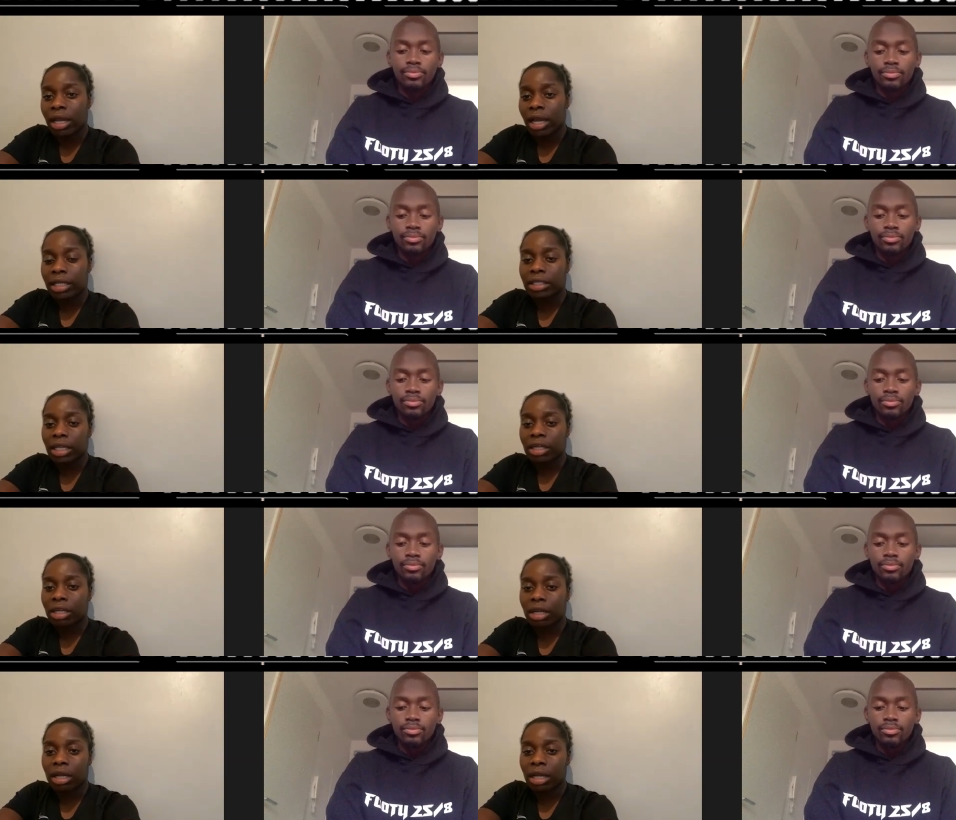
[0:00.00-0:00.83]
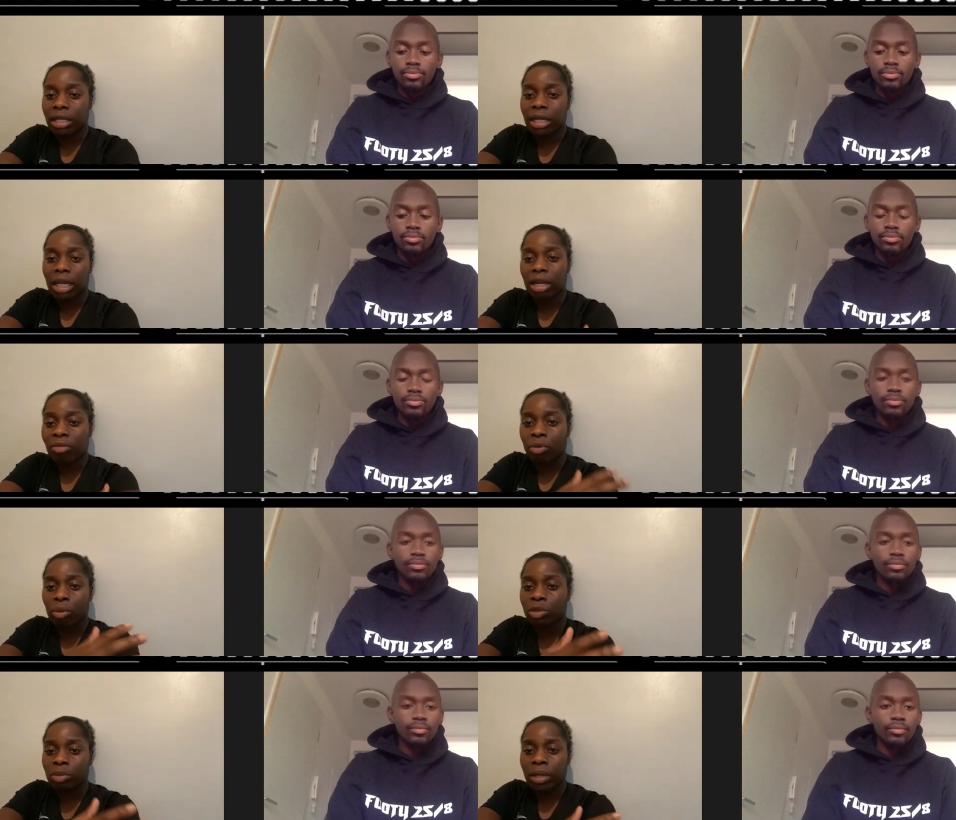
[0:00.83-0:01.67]
Speaker 1: And then again, I've
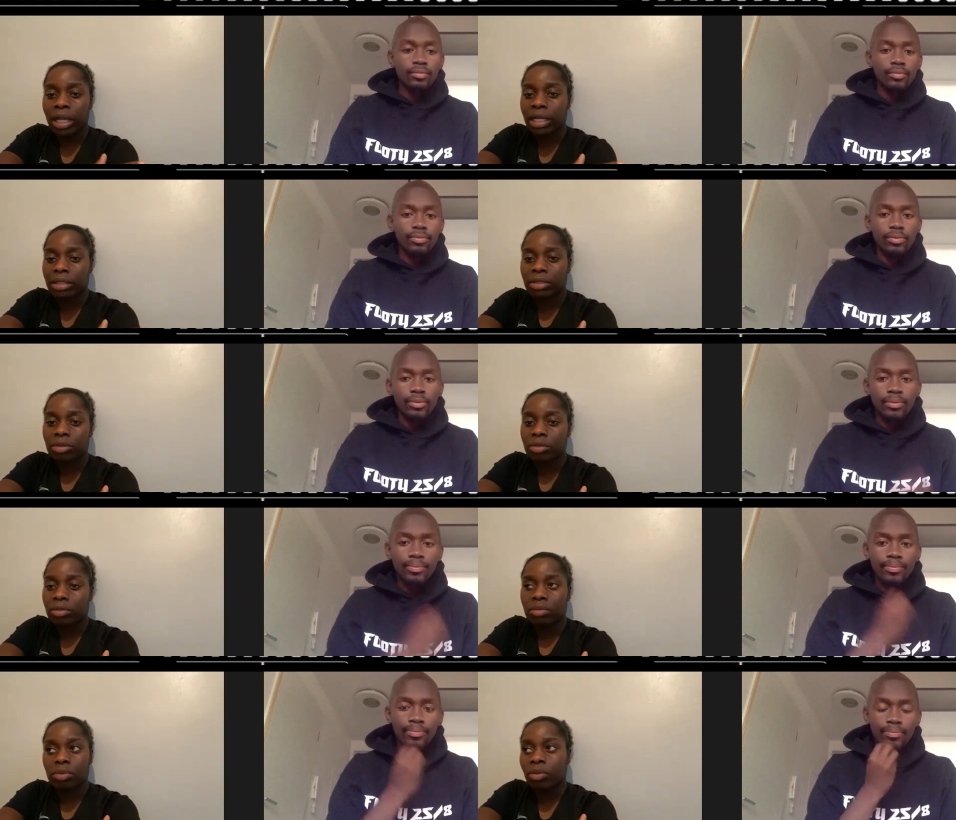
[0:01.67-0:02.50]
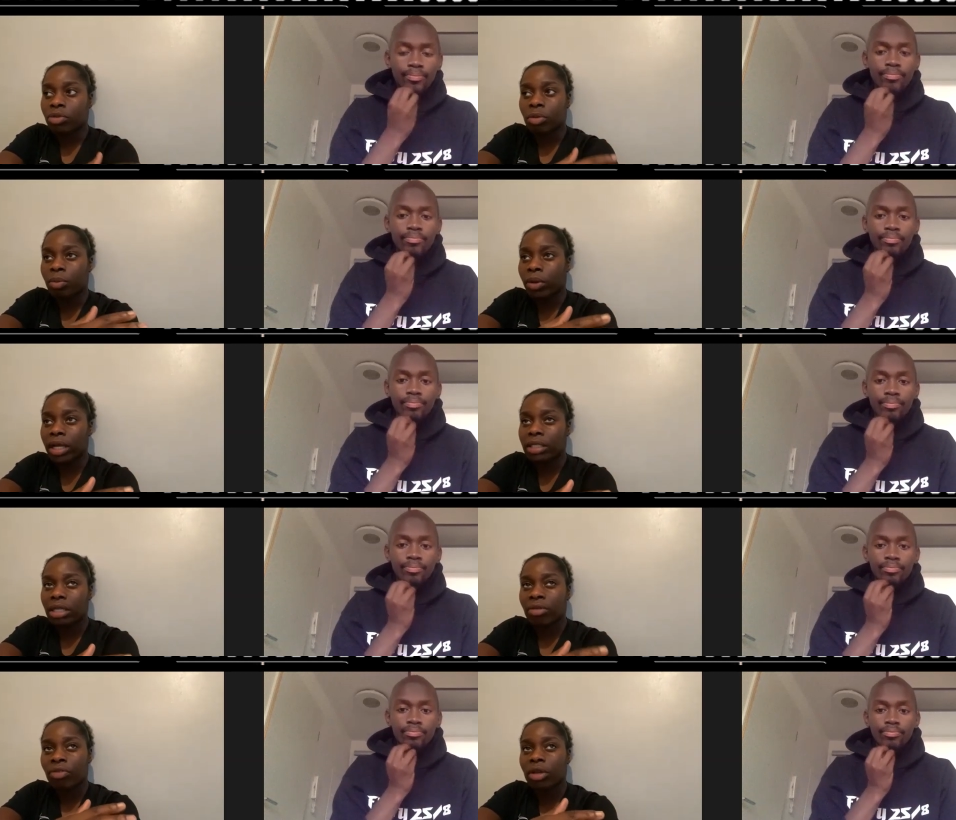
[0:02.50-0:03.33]
always played with the boys.
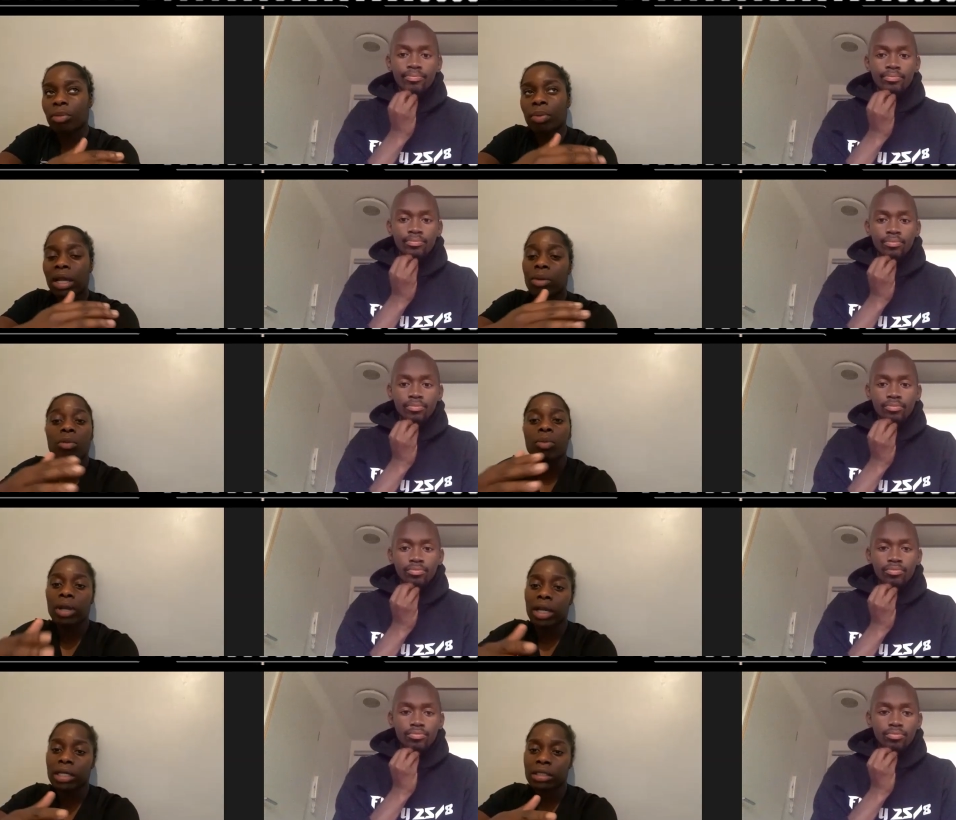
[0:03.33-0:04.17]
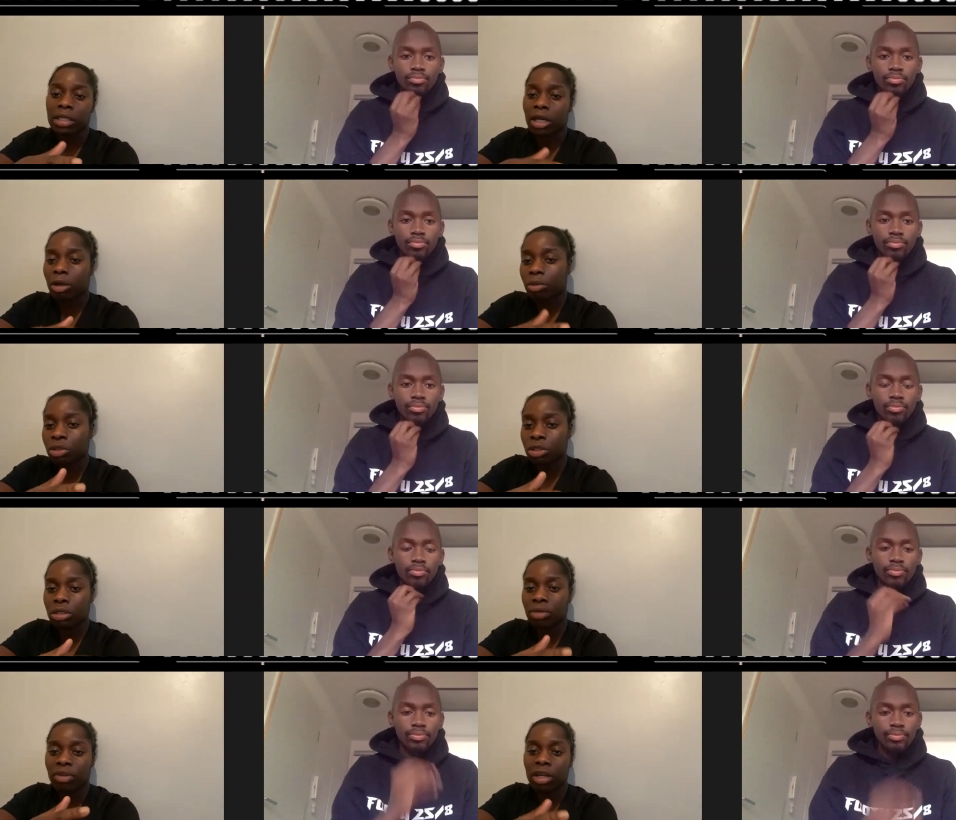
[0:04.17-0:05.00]
I think playing with boys helps
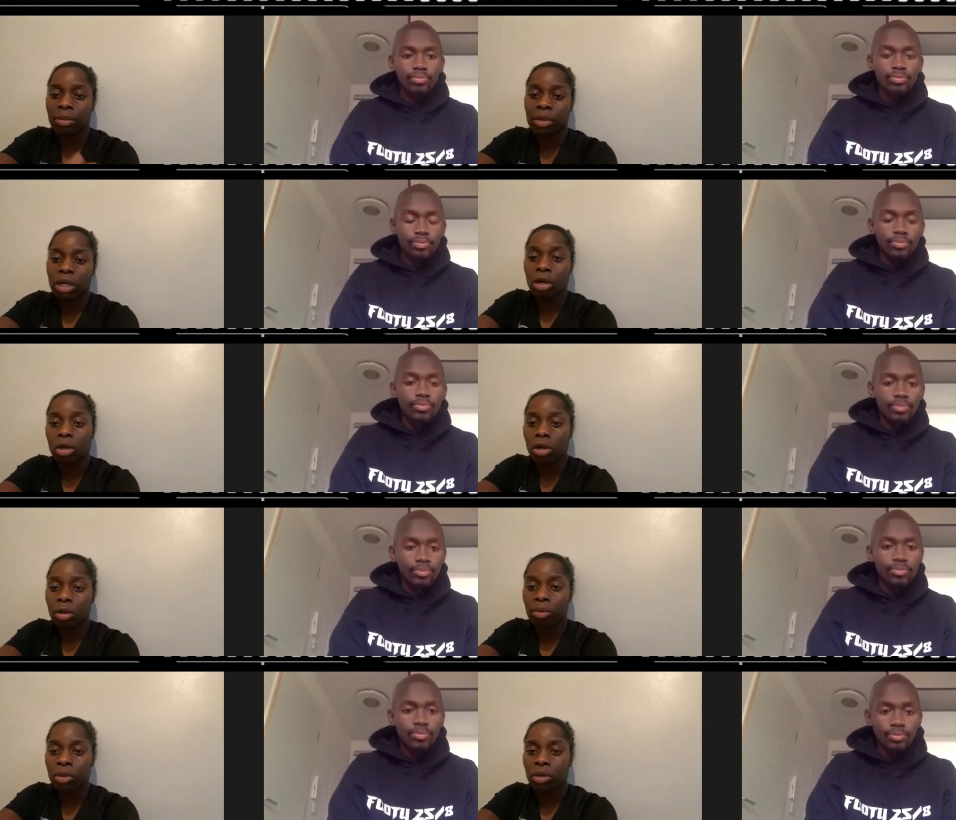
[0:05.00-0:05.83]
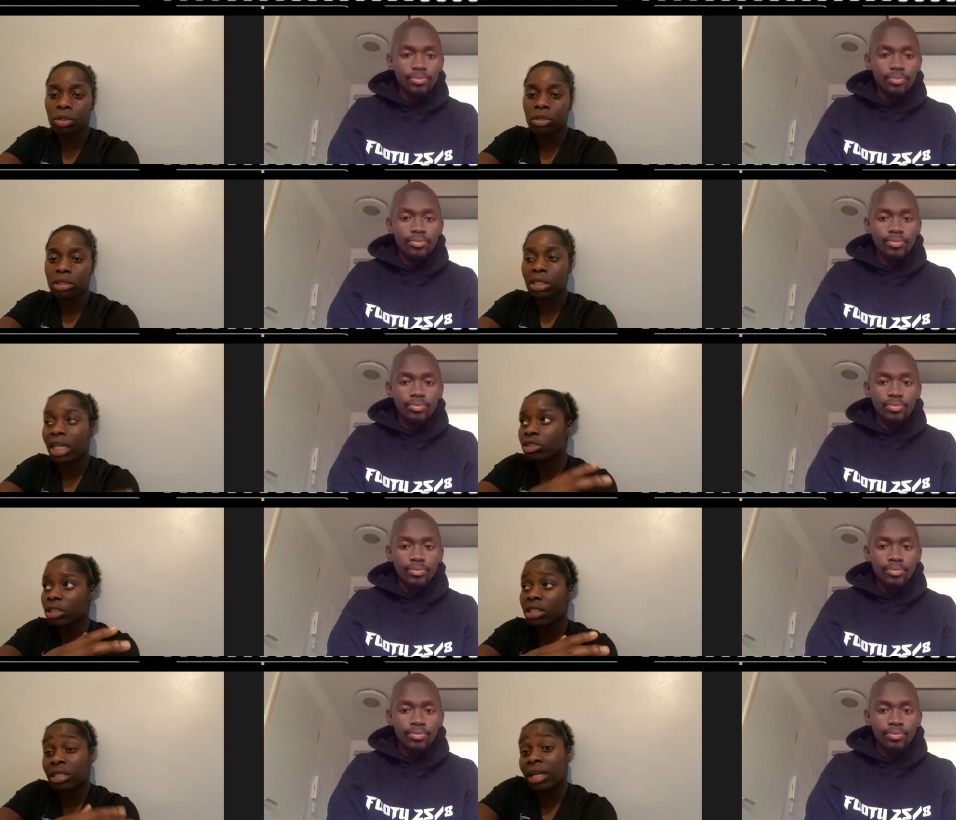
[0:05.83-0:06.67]
your development a lot, because
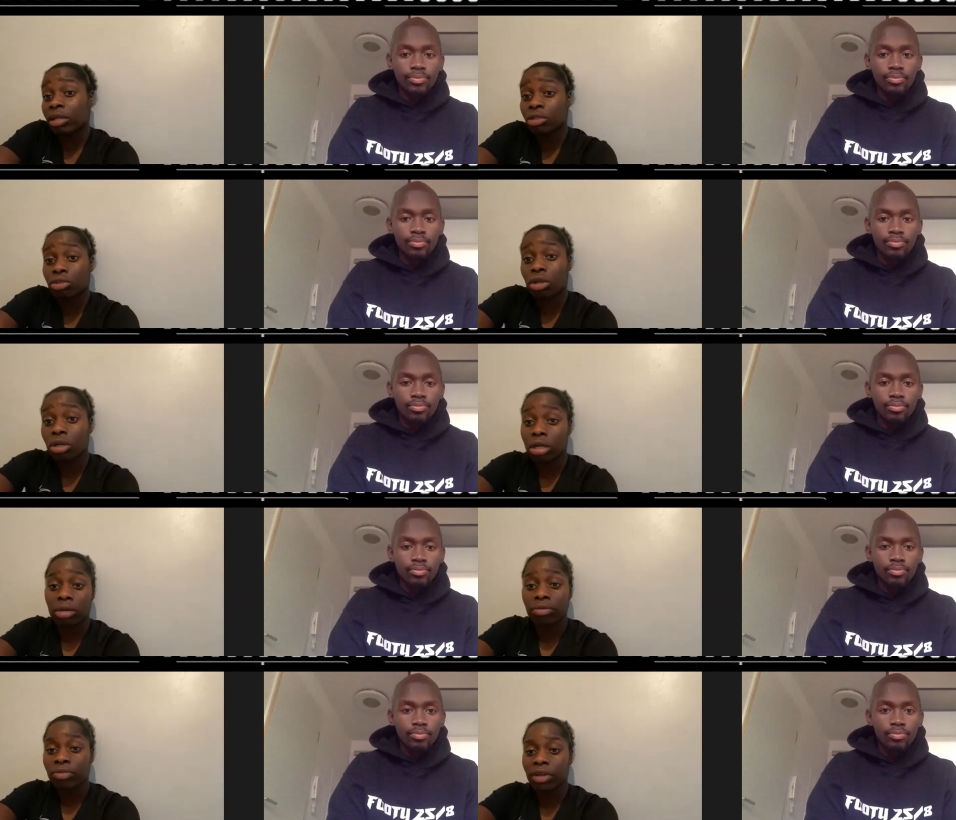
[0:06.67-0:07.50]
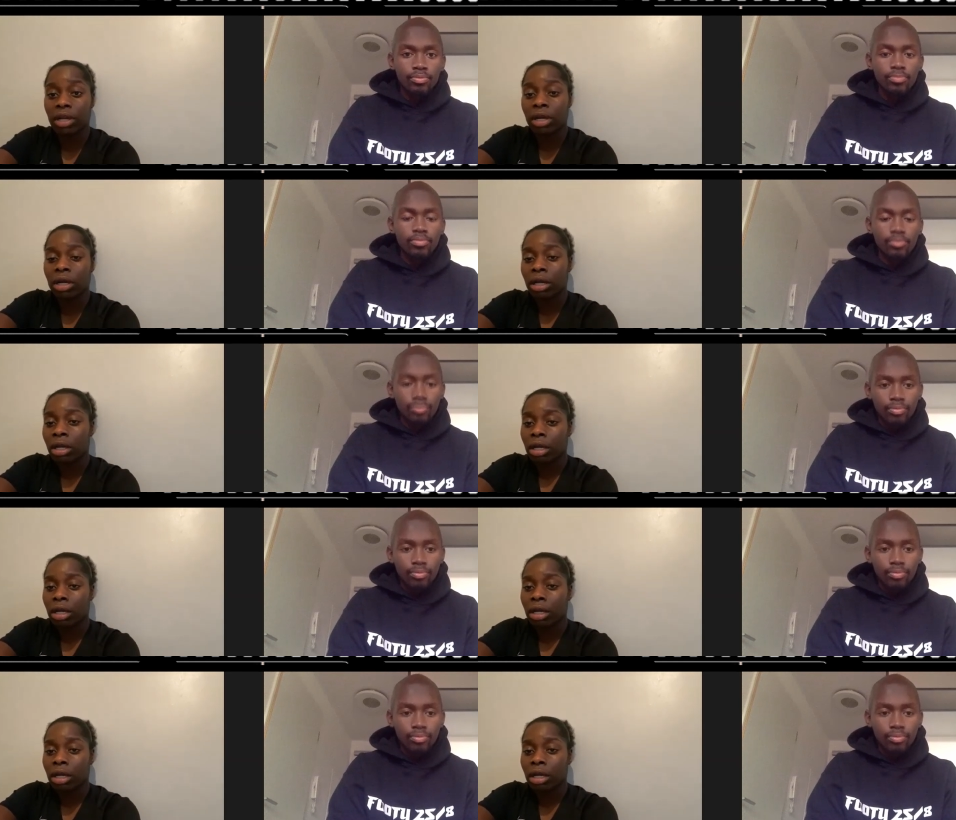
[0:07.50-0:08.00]
naturally they're stronger and fitter